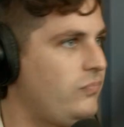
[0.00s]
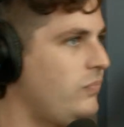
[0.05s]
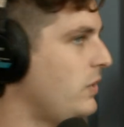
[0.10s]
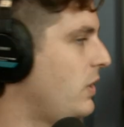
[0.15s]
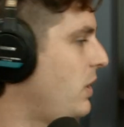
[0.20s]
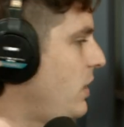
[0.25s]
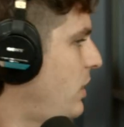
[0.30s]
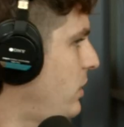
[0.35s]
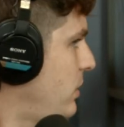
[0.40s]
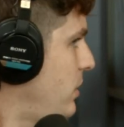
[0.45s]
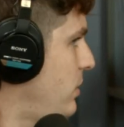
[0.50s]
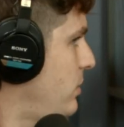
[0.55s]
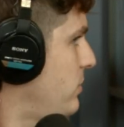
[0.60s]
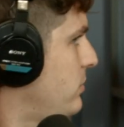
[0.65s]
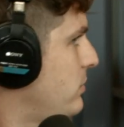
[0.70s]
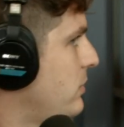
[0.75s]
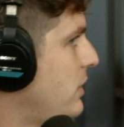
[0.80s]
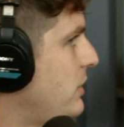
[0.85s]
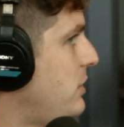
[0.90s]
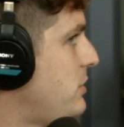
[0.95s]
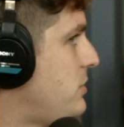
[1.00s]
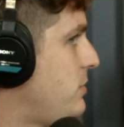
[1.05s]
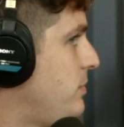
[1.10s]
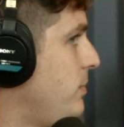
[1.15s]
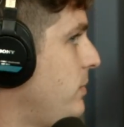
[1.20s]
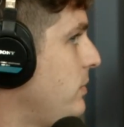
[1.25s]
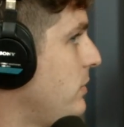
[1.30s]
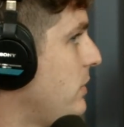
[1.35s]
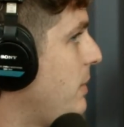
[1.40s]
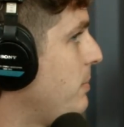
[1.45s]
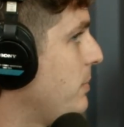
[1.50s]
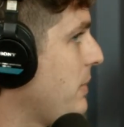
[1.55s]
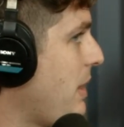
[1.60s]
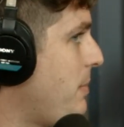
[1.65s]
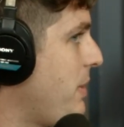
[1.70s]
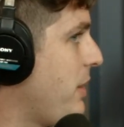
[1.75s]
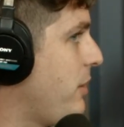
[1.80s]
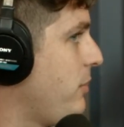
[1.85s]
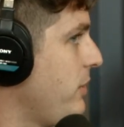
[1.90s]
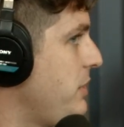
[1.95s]
Yeah. Let
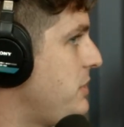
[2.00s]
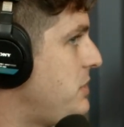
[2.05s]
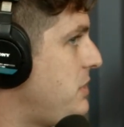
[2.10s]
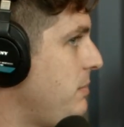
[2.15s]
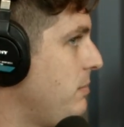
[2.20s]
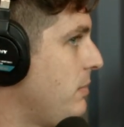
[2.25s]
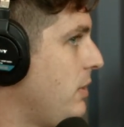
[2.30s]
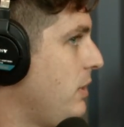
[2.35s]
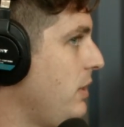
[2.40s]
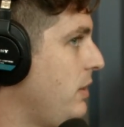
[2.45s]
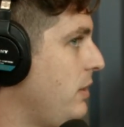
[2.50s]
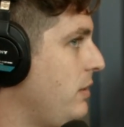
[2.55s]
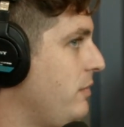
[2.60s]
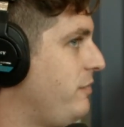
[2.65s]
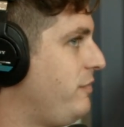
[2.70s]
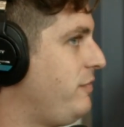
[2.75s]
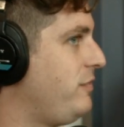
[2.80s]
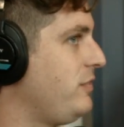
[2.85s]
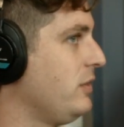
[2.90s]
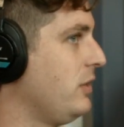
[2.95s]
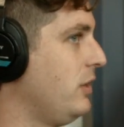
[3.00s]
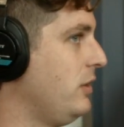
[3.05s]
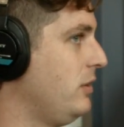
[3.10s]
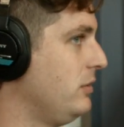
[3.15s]
my greasy mullet flow.